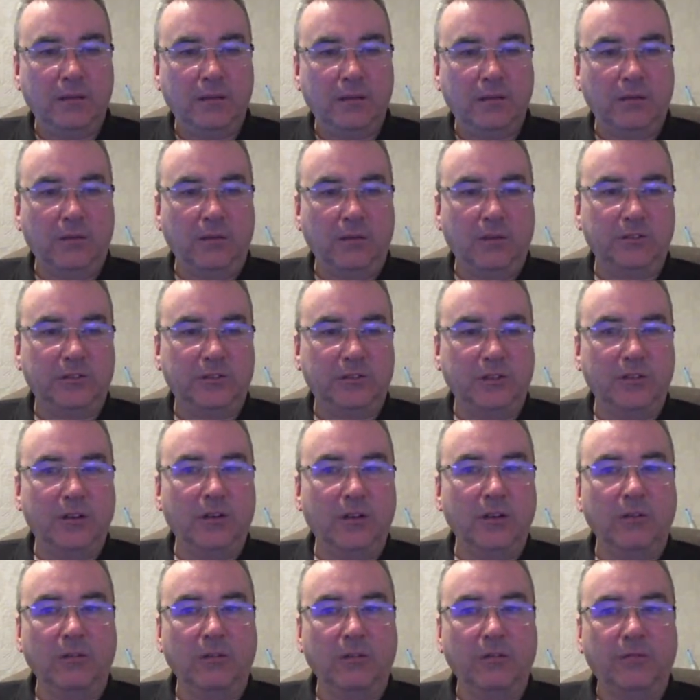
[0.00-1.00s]
Or is there not
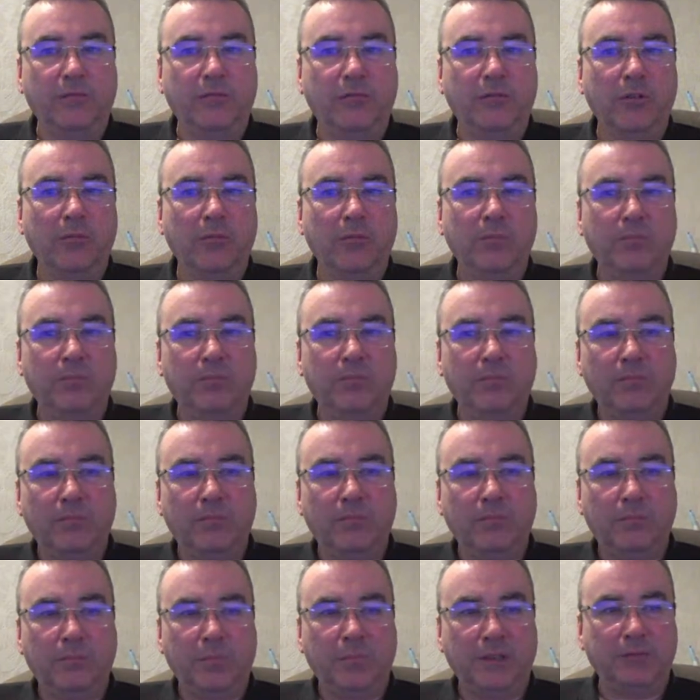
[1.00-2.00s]
enough room
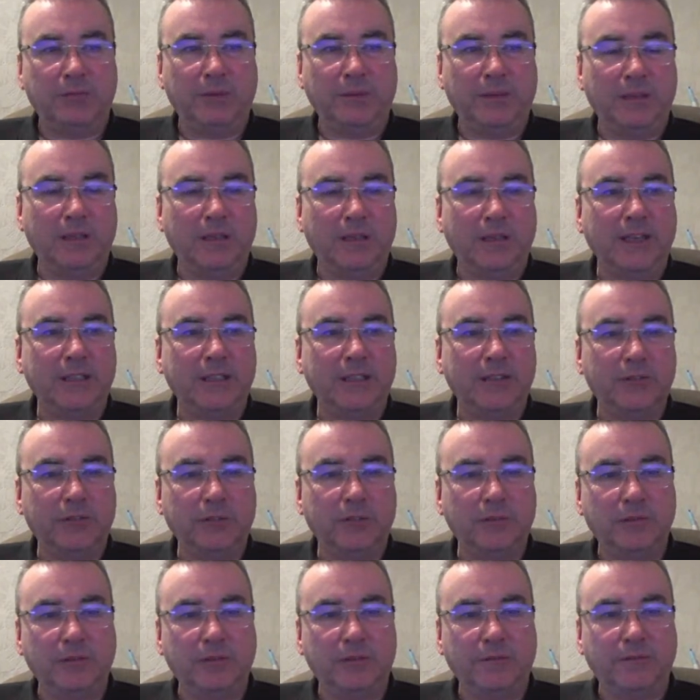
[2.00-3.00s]
between the lakes for
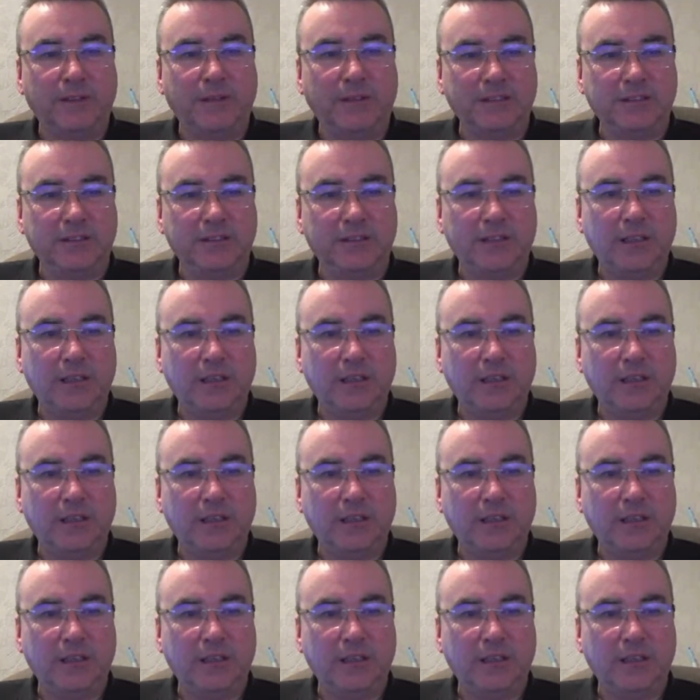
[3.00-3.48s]
them to fence it?